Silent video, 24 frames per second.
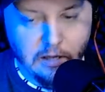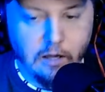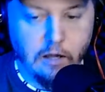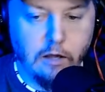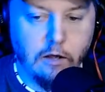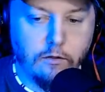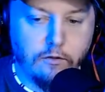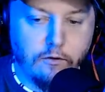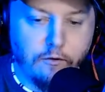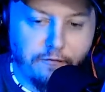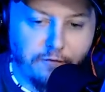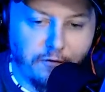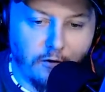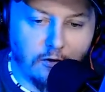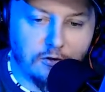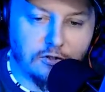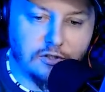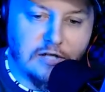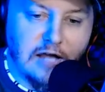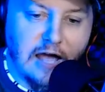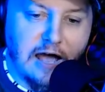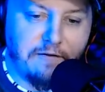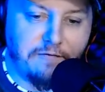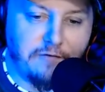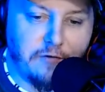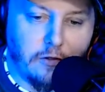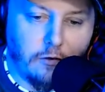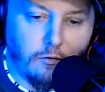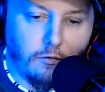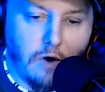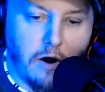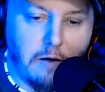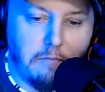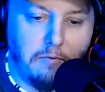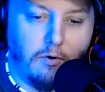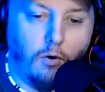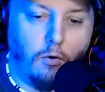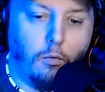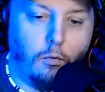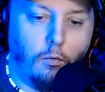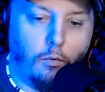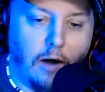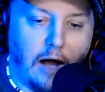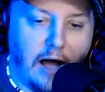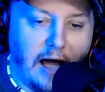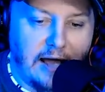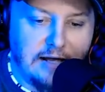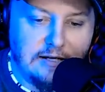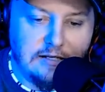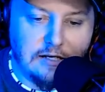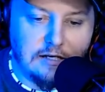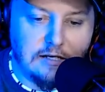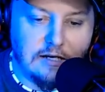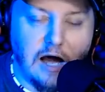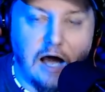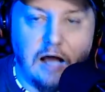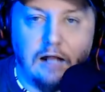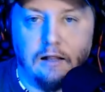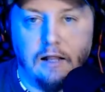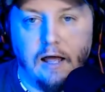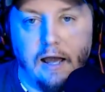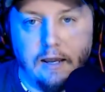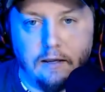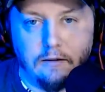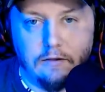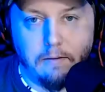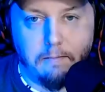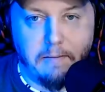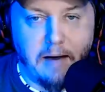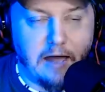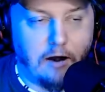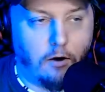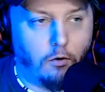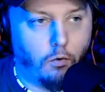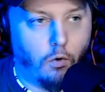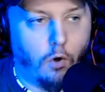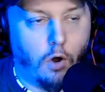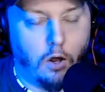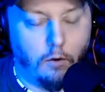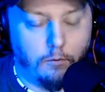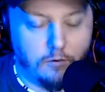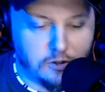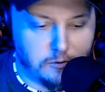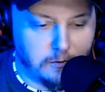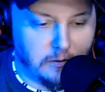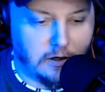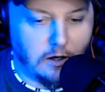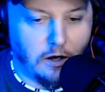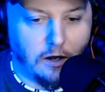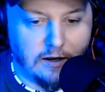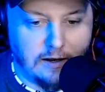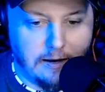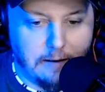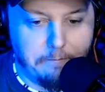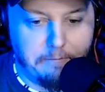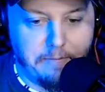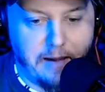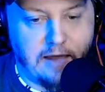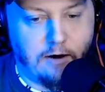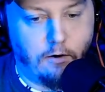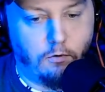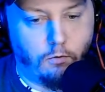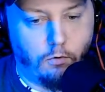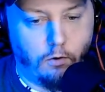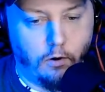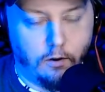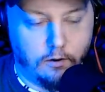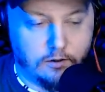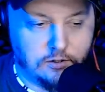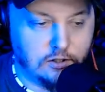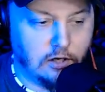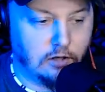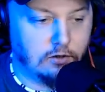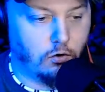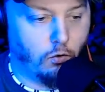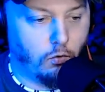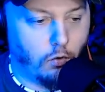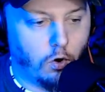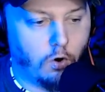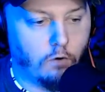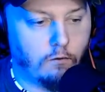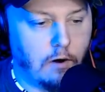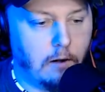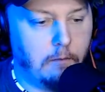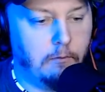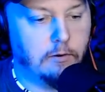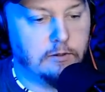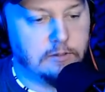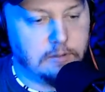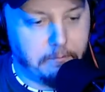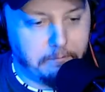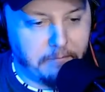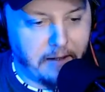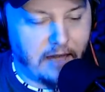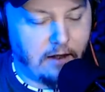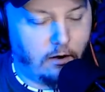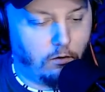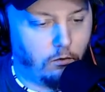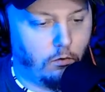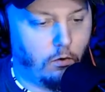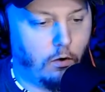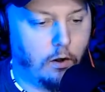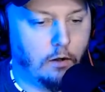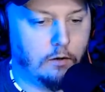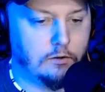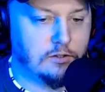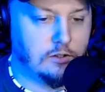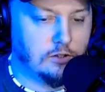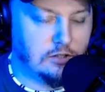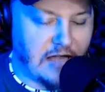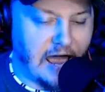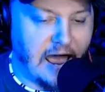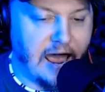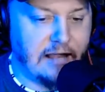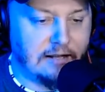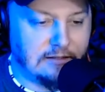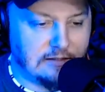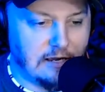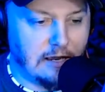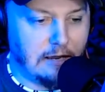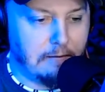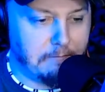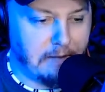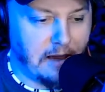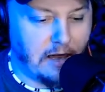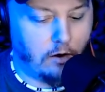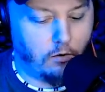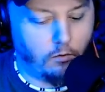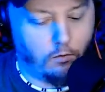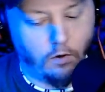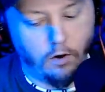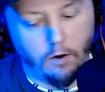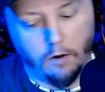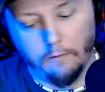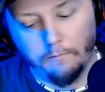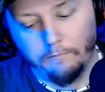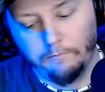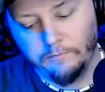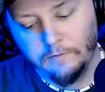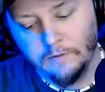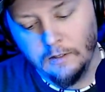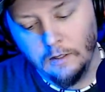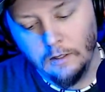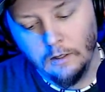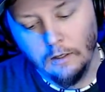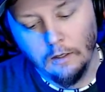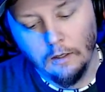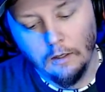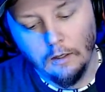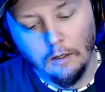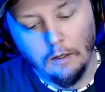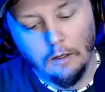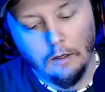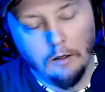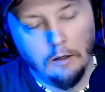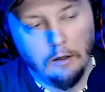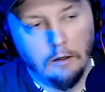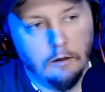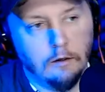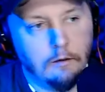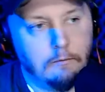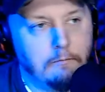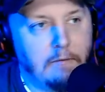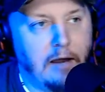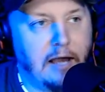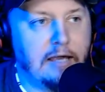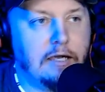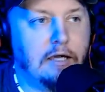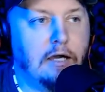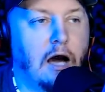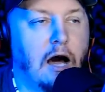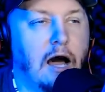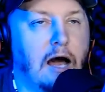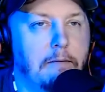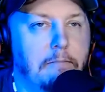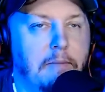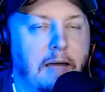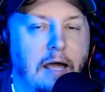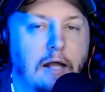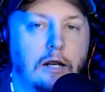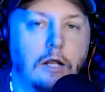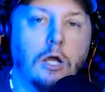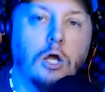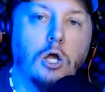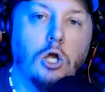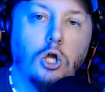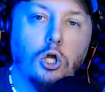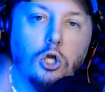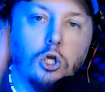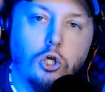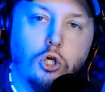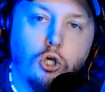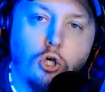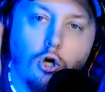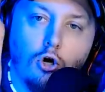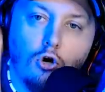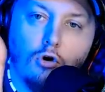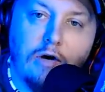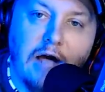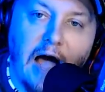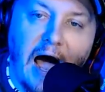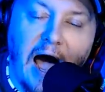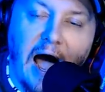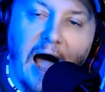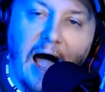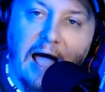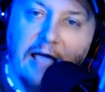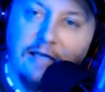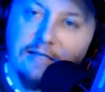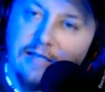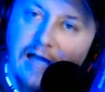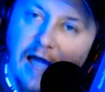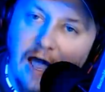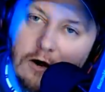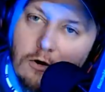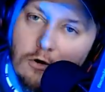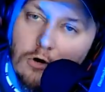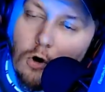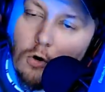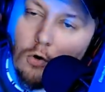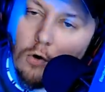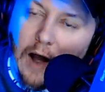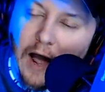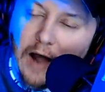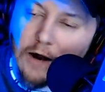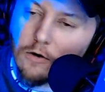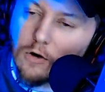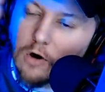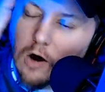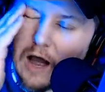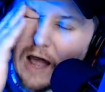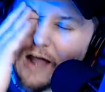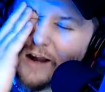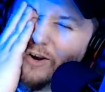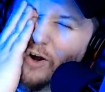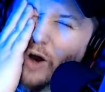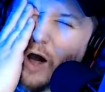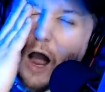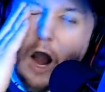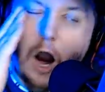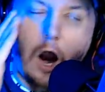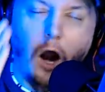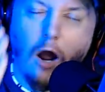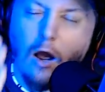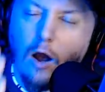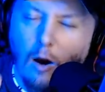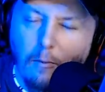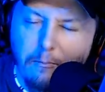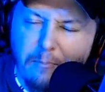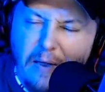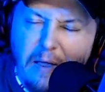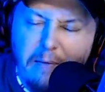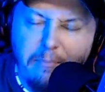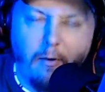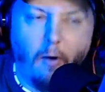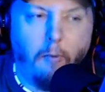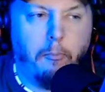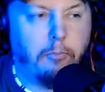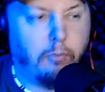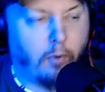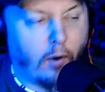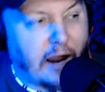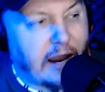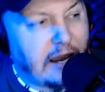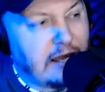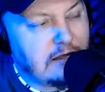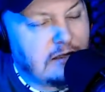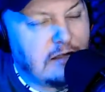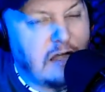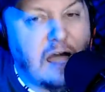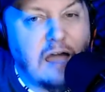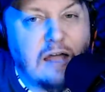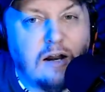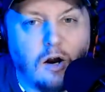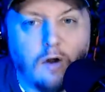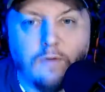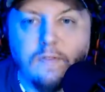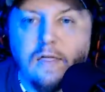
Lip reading: The first half of the Rumble, I did not like. The Battle Royal. We should be calling it Battle Royal. It's not the Royal Rumble. It's a Battle Royal. It's a tag team Battle Royal. My God, man. You guys, I don't know. Are people brain dead? Are they